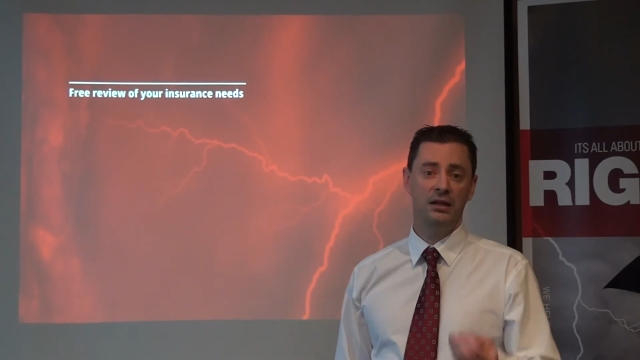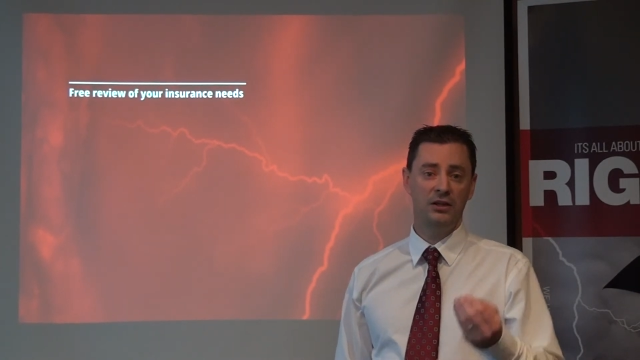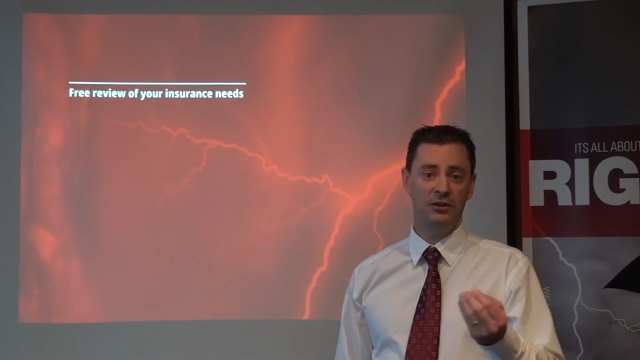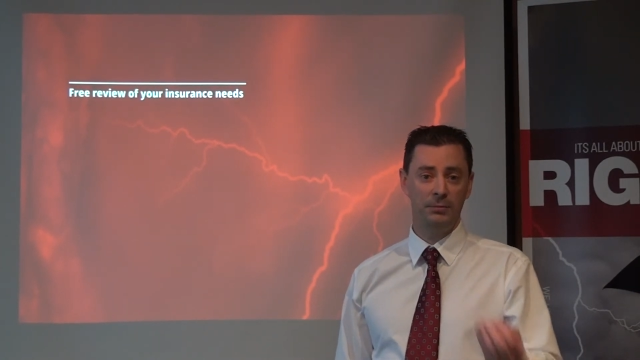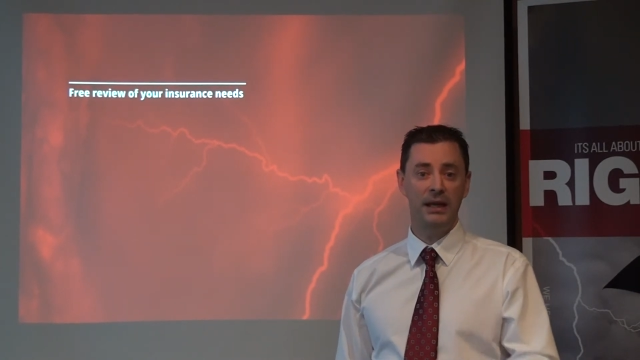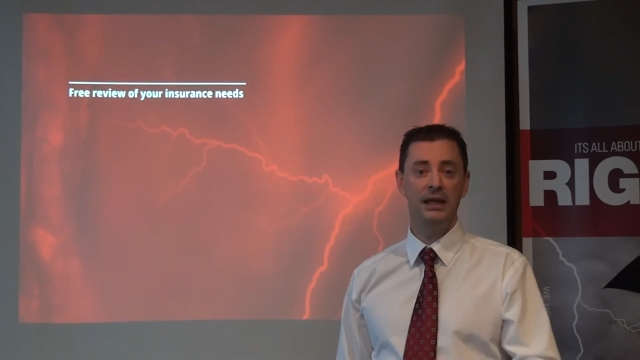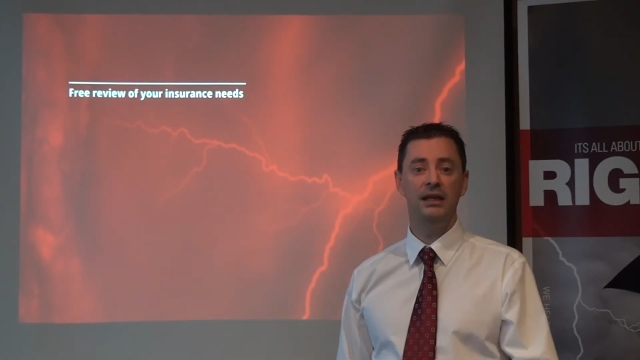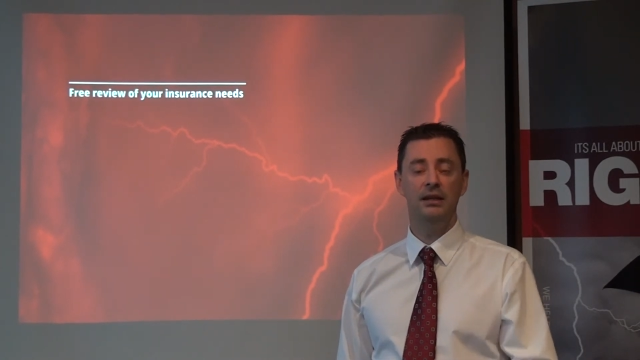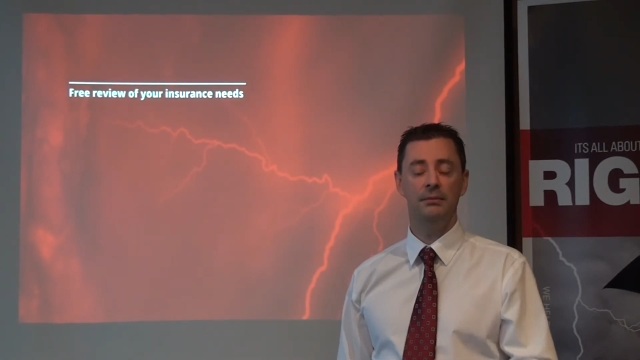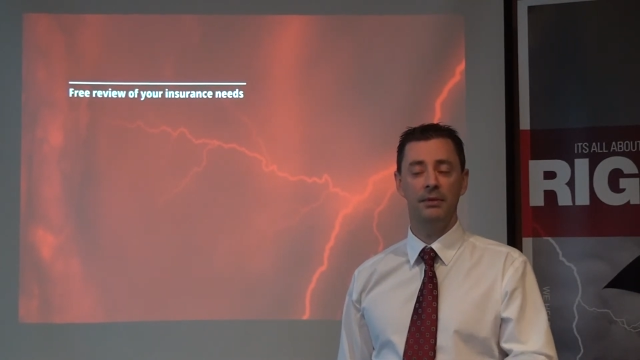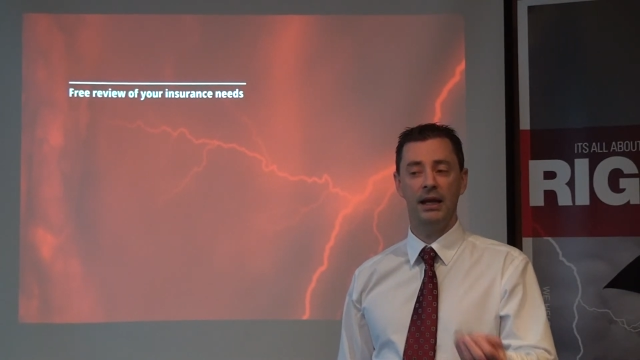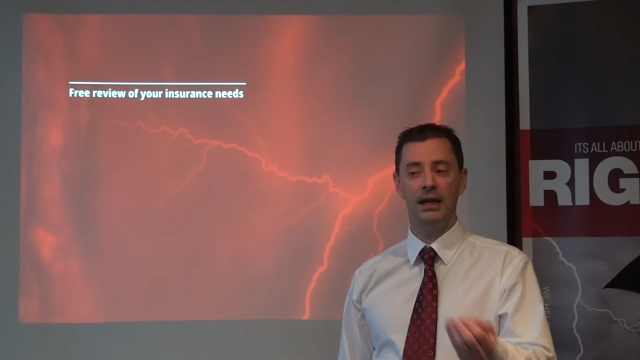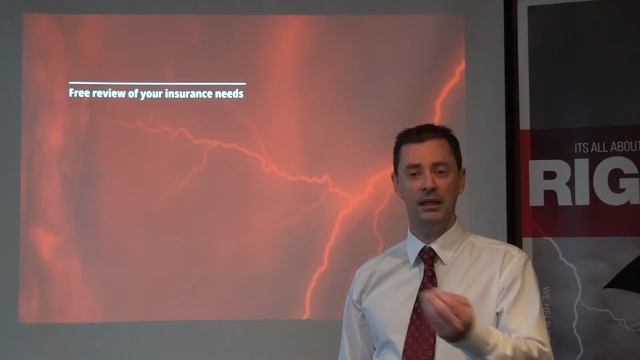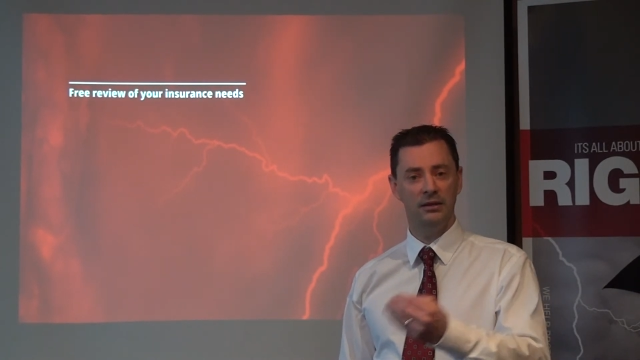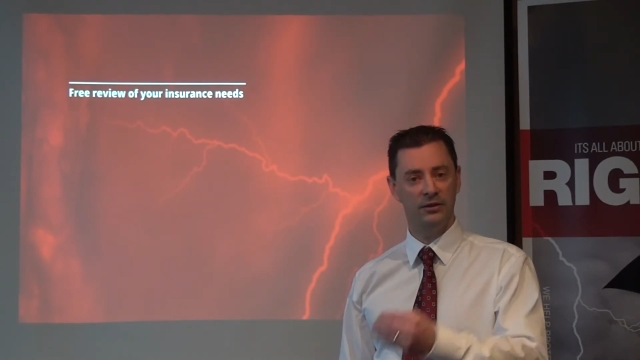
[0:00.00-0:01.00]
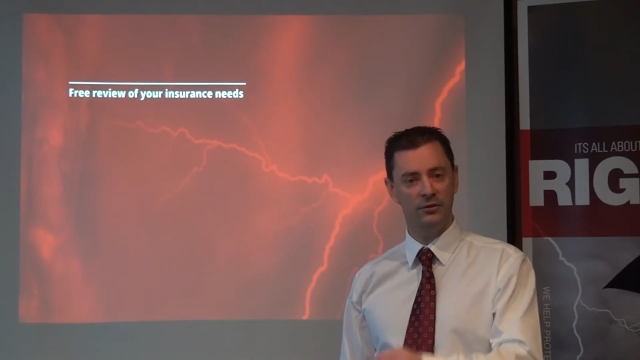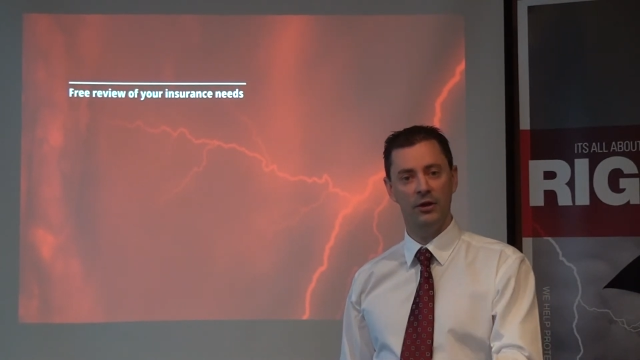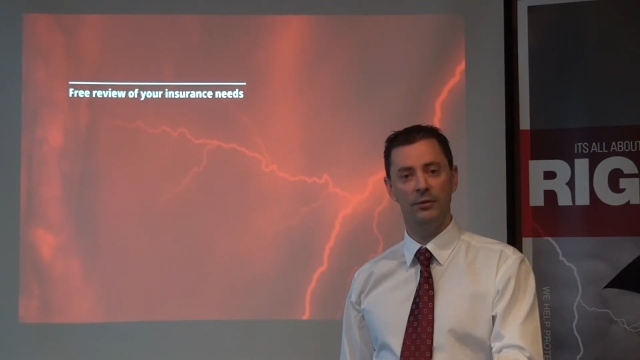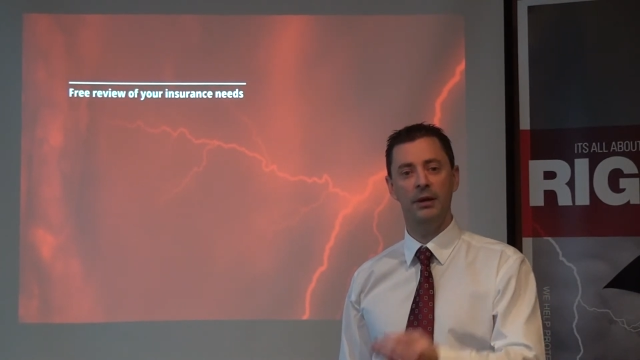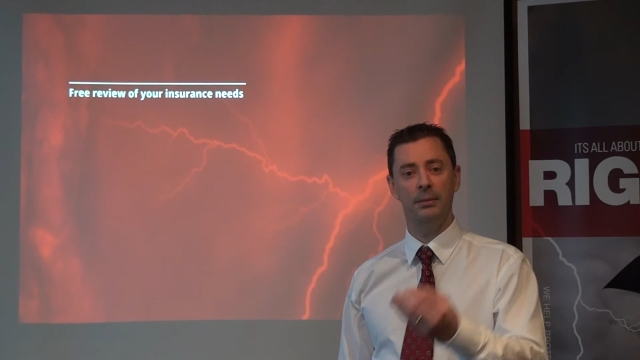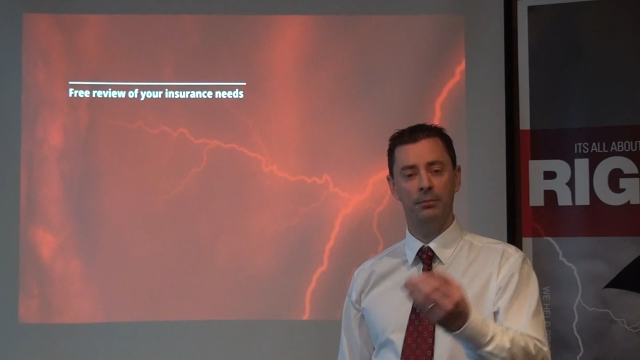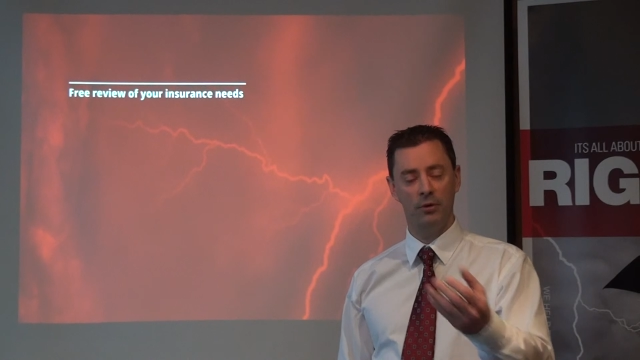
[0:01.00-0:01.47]
you're spending your money, it's
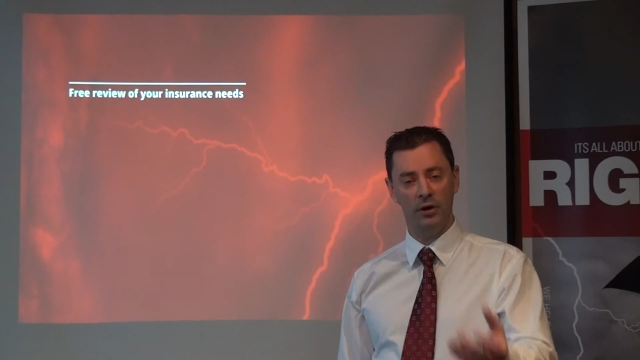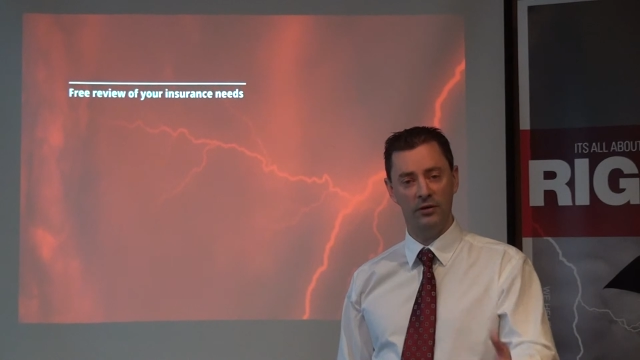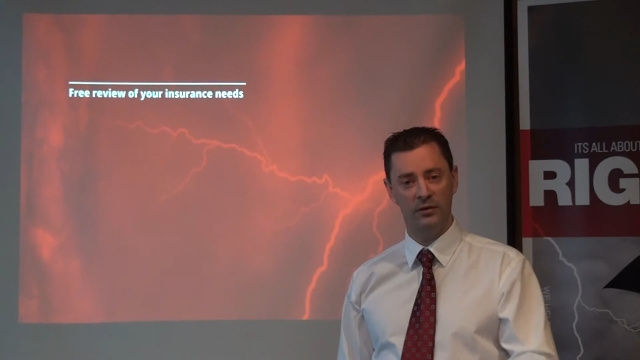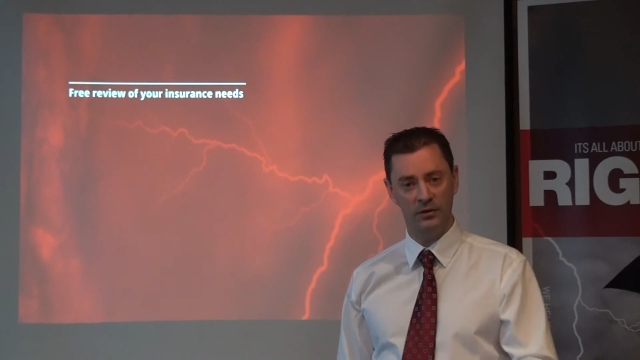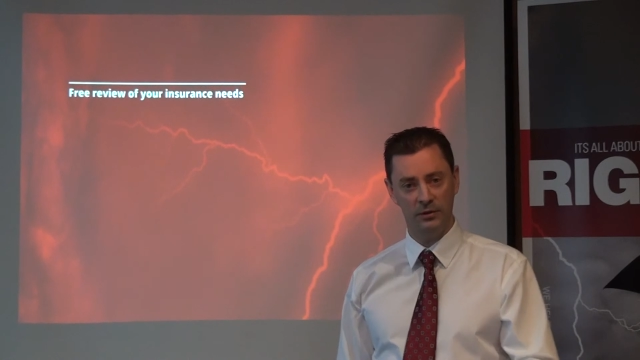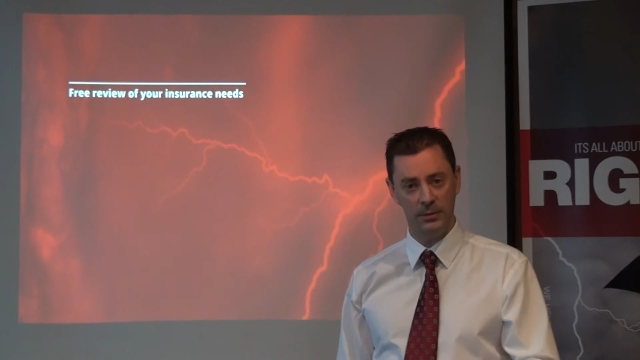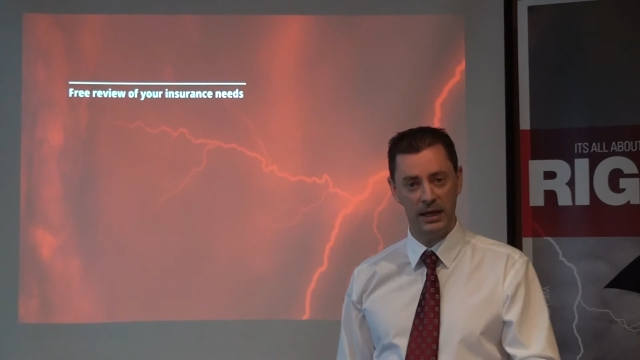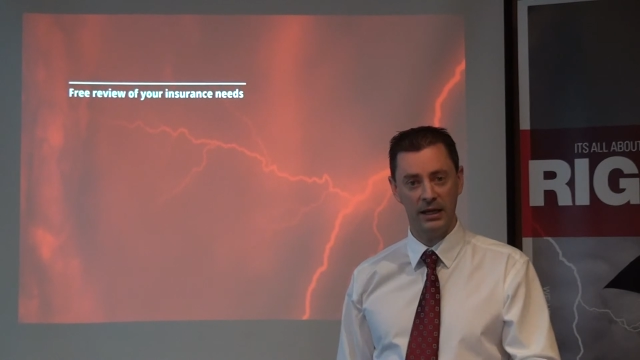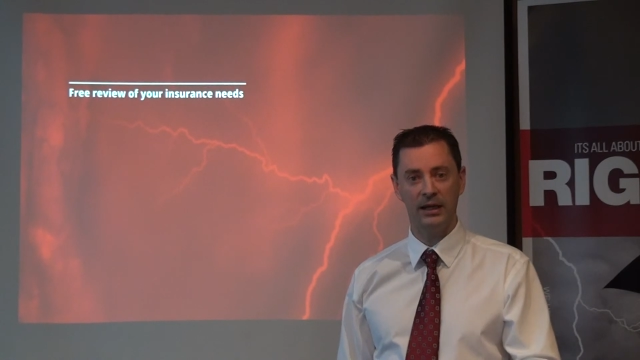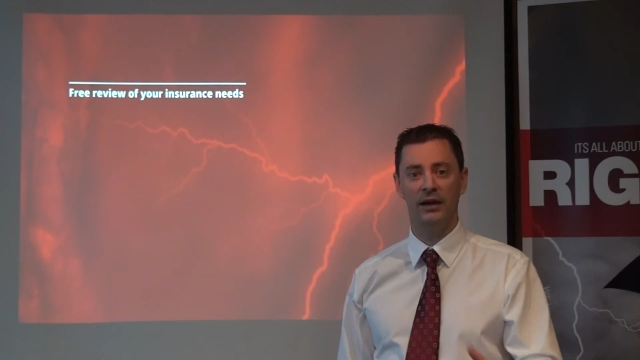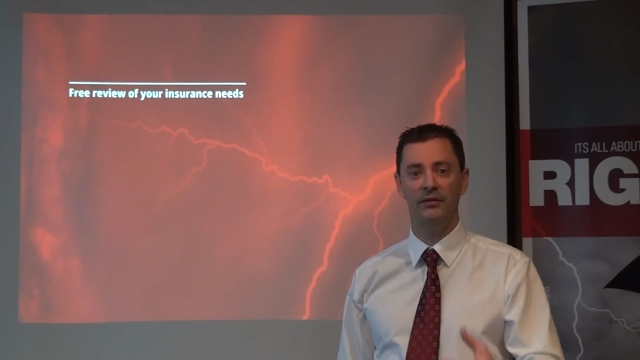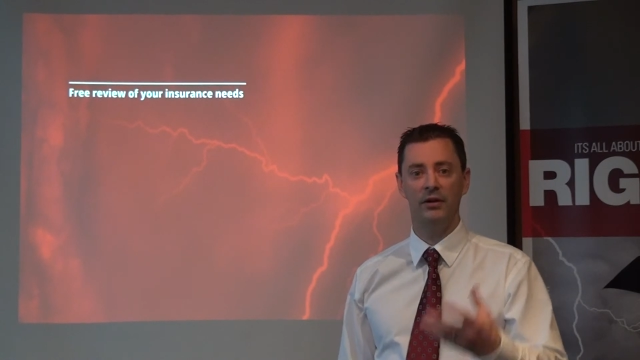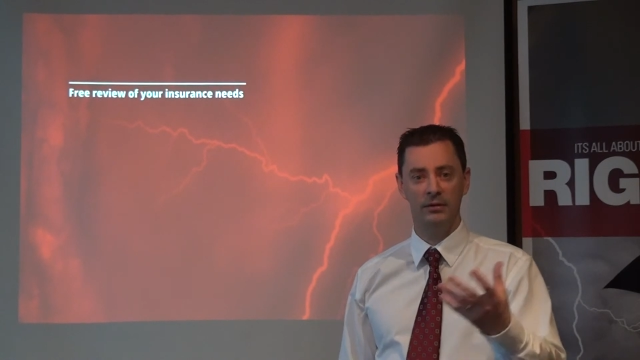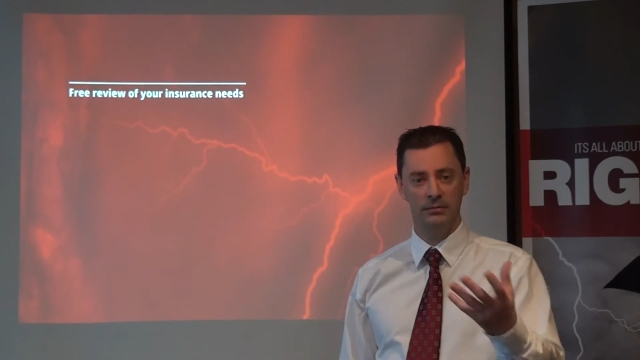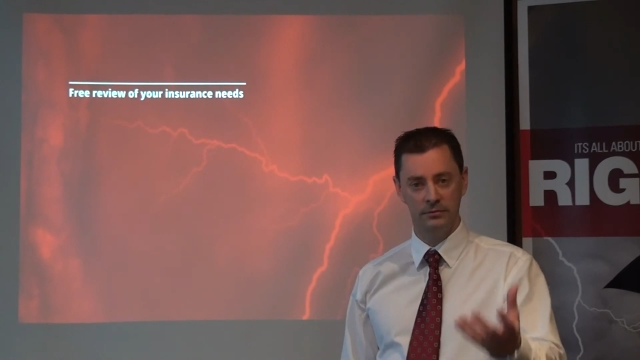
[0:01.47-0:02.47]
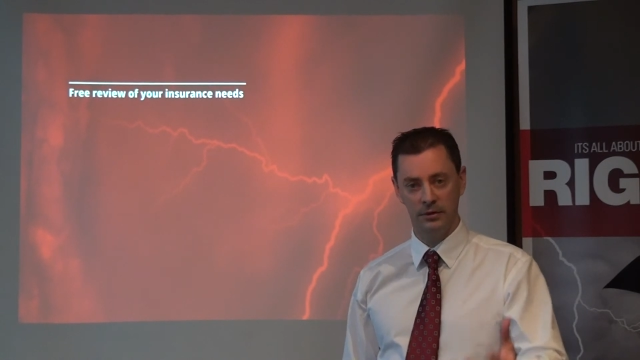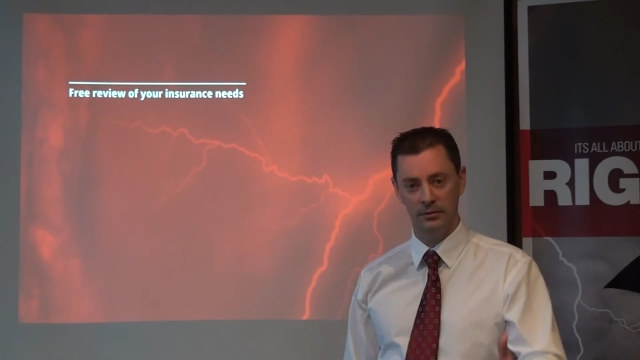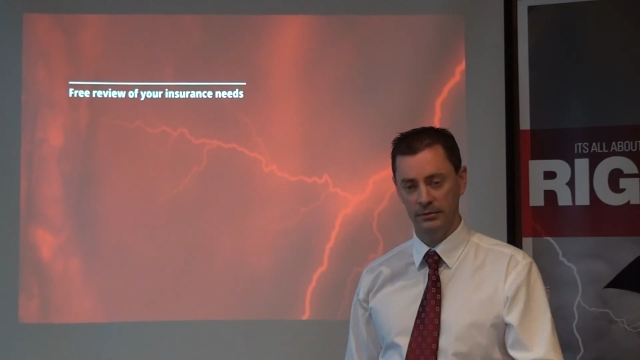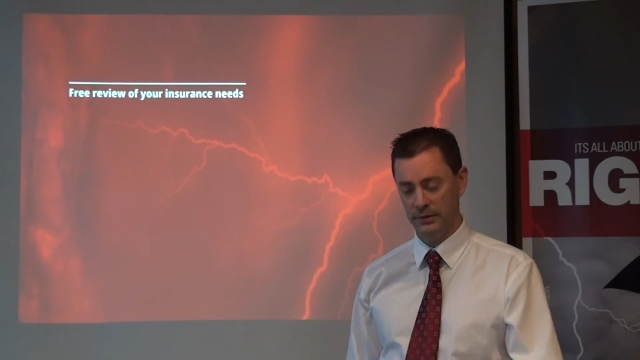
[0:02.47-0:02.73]
not about price, it's about cover.